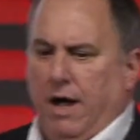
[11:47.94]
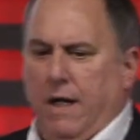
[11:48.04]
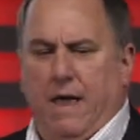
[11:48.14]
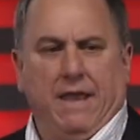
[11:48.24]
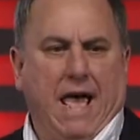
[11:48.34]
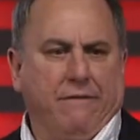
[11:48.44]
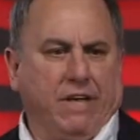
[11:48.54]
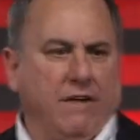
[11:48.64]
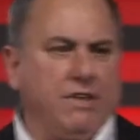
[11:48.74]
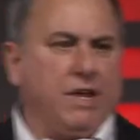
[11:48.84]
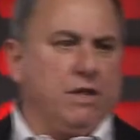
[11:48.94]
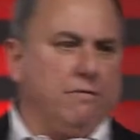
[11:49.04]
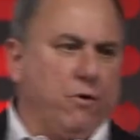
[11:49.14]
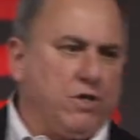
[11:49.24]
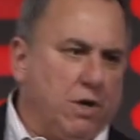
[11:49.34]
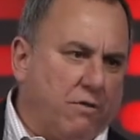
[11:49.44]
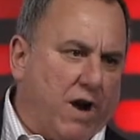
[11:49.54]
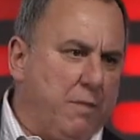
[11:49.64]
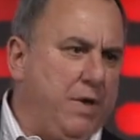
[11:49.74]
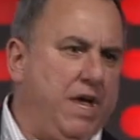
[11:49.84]
And having everything on the voice over
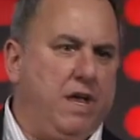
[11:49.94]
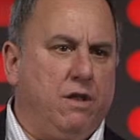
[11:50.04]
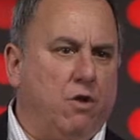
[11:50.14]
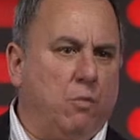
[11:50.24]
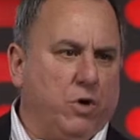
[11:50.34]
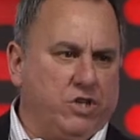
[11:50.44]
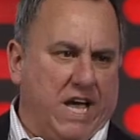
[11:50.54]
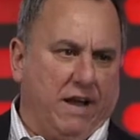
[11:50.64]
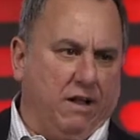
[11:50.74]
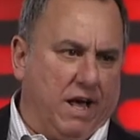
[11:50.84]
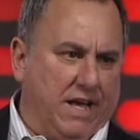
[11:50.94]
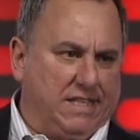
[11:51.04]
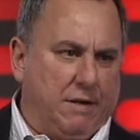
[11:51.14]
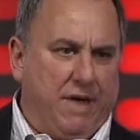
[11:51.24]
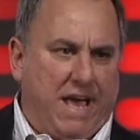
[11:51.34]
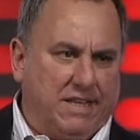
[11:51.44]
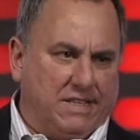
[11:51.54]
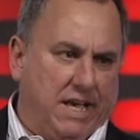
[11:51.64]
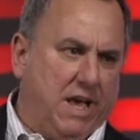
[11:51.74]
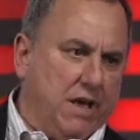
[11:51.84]
IP, no more channelized that we had to
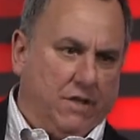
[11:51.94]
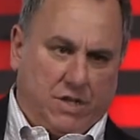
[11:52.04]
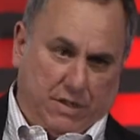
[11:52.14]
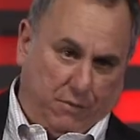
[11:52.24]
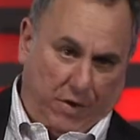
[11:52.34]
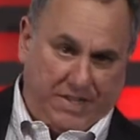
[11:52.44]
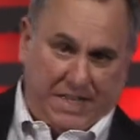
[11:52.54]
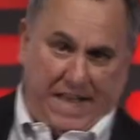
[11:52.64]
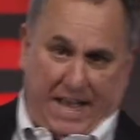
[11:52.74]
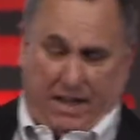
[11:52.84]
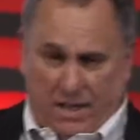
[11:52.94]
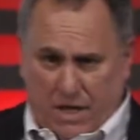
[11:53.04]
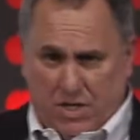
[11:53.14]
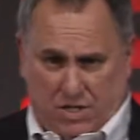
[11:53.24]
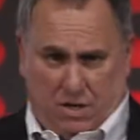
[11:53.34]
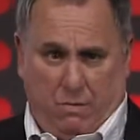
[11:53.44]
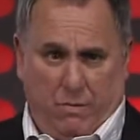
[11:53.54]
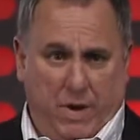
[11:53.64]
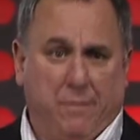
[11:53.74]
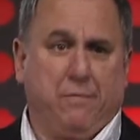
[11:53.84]
say this is voice and data. So
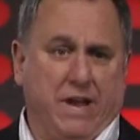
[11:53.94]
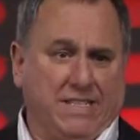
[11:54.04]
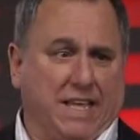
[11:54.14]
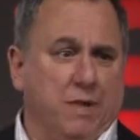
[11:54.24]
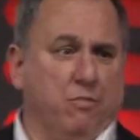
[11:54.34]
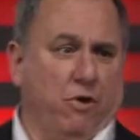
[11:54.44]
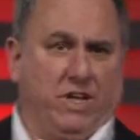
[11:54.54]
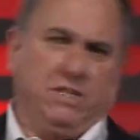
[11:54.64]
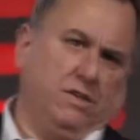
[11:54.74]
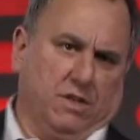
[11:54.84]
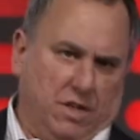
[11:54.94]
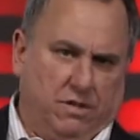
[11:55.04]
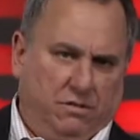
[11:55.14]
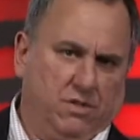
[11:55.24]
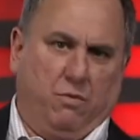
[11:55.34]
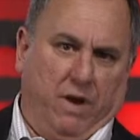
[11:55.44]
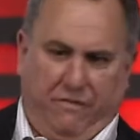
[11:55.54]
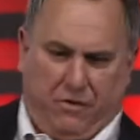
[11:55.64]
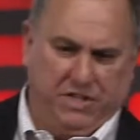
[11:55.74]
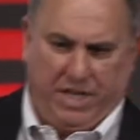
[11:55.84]
it basically brought us into the
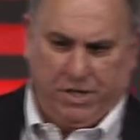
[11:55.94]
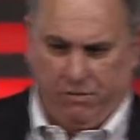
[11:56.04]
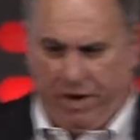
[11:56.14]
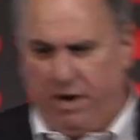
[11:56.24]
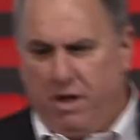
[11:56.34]
21st century.